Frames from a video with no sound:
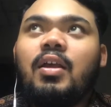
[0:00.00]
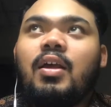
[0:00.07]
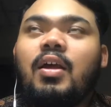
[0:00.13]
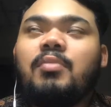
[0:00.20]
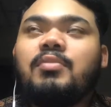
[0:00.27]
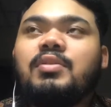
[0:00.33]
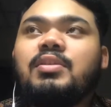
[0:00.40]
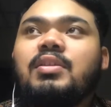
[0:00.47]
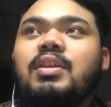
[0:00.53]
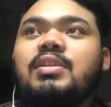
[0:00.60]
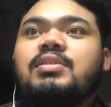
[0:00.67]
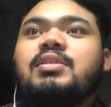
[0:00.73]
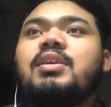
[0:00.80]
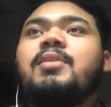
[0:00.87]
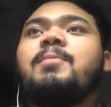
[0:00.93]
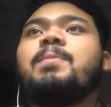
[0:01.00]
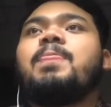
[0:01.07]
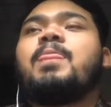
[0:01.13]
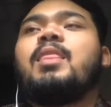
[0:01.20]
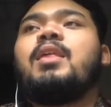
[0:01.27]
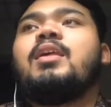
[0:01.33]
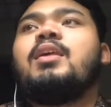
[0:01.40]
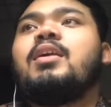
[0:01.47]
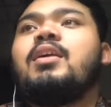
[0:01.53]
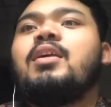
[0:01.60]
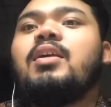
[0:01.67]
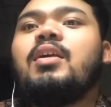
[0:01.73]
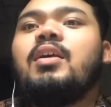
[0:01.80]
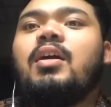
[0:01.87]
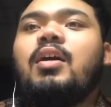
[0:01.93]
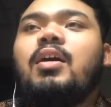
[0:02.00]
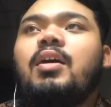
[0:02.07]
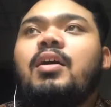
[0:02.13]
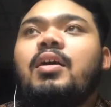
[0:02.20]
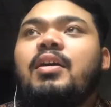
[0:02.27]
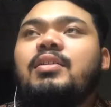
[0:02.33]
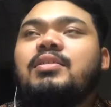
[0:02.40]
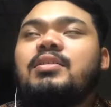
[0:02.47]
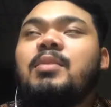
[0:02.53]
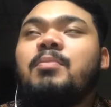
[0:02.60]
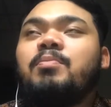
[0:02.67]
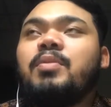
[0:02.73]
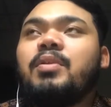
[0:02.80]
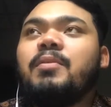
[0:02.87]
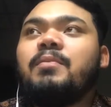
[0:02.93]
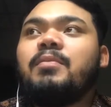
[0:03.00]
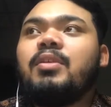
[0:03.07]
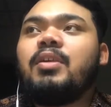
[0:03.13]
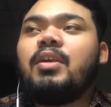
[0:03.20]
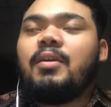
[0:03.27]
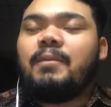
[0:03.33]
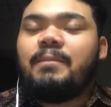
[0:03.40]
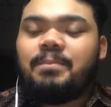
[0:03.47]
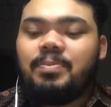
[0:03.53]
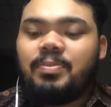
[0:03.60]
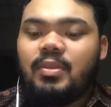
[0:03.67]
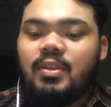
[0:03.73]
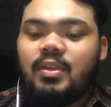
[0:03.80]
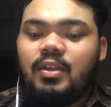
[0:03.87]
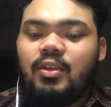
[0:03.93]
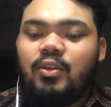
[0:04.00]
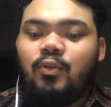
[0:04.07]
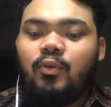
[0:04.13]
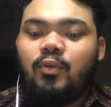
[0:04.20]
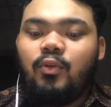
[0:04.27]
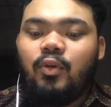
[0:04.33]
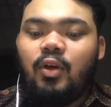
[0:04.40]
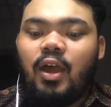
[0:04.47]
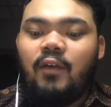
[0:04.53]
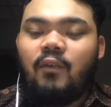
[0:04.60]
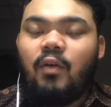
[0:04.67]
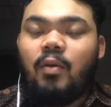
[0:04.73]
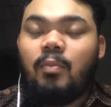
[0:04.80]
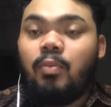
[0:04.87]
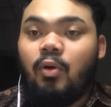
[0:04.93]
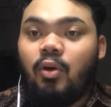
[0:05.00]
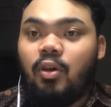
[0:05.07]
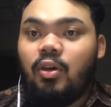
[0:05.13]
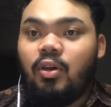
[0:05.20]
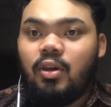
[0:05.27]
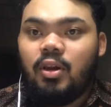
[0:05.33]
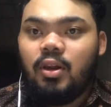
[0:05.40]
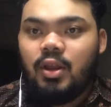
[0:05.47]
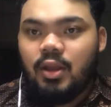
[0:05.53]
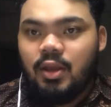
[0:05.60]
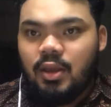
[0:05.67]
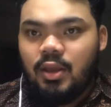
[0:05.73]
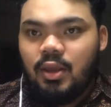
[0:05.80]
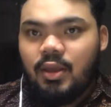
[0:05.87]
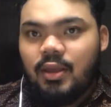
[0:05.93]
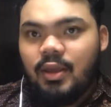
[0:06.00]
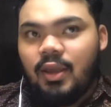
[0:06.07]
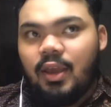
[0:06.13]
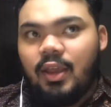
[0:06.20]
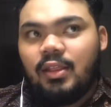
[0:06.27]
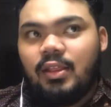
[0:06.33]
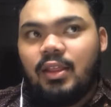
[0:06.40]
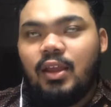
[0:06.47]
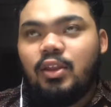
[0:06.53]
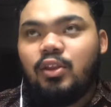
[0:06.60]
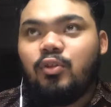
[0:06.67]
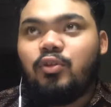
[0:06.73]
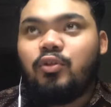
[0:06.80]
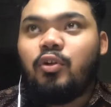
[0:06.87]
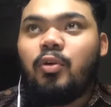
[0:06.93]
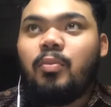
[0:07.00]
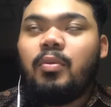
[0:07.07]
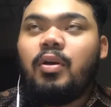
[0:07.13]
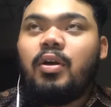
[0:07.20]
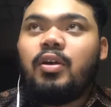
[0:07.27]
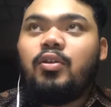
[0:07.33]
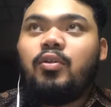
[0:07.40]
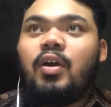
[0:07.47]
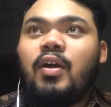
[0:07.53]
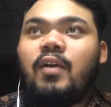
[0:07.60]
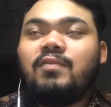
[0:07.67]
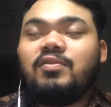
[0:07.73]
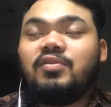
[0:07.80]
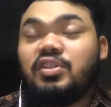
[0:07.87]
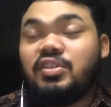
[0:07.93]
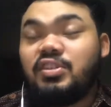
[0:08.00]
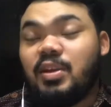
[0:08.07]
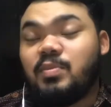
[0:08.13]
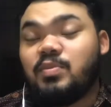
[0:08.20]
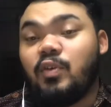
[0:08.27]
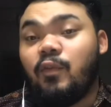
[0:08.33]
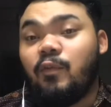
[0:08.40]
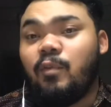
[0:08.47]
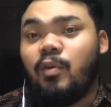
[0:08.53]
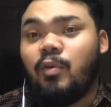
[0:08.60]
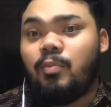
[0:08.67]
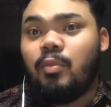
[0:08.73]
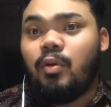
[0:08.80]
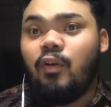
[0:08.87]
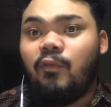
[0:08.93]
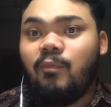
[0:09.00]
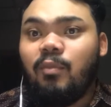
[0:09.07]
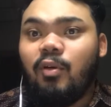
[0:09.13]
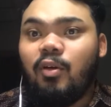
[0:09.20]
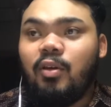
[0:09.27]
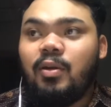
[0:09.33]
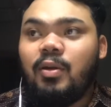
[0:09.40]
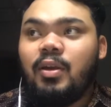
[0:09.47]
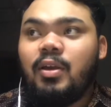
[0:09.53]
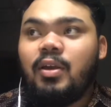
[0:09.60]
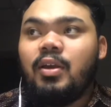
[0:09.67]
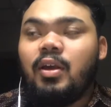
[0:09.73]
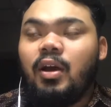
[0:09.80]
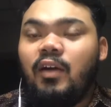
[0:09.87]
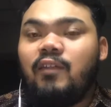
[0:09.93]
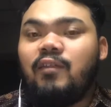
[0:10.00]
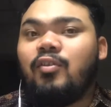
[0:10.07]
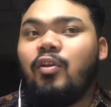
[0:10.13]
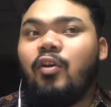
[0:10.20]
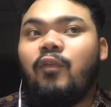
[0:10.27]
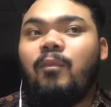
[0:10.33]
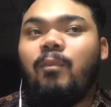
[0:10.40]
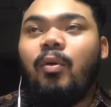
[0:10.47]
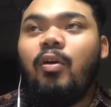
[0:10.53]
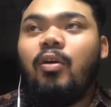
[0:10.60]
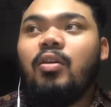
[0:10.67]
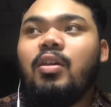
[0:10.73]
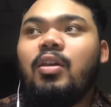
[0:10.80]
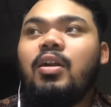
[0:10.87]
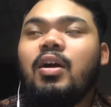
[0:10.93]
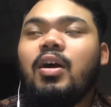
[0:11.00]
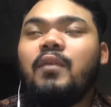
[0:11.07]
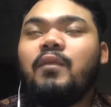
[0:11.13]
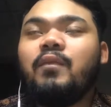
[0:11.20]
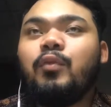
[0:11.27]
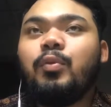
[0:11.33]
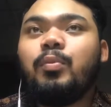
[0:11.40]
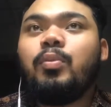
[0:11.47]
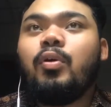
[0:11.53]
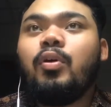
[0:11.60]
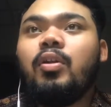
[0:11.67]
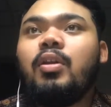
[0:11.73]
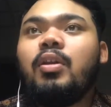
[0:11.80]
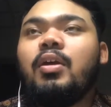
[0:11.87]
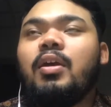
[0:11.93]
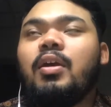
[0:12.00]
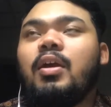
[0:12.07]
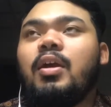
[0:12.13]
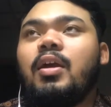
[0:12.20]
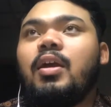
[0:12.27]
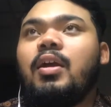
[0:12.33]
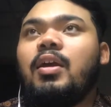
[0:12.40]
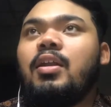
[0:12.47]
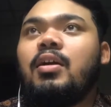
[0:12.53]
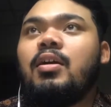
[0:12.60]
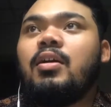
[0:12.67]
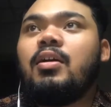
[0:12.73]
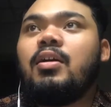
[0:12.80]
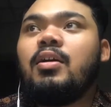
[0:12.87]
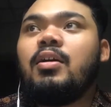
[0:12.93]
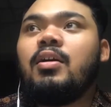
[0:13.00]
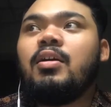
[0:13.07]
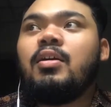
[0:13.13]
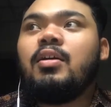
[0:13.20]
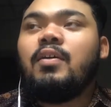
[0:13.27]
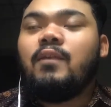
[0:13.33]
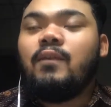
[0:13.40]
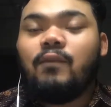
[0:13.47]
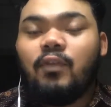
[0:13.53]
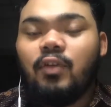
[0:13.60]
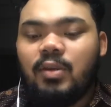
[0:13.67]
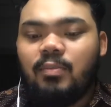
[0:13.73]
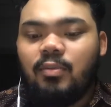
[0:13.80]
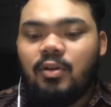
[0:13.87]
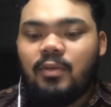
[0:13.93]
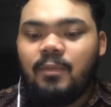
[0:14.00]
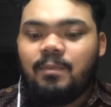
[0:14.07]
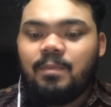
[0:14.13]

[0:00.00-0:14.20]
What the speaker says: let's say example, okay, you have a ball and then you have three types of ball, of golf ball, a football, and a volleyball,